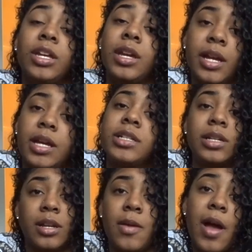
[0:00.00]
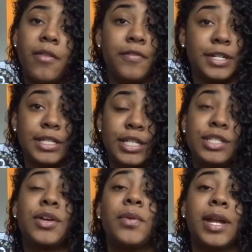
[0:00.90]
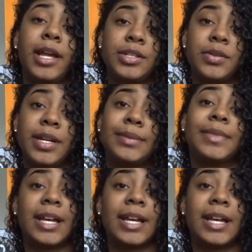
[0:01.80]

your hair is gonna come out frizzy. So when I do it,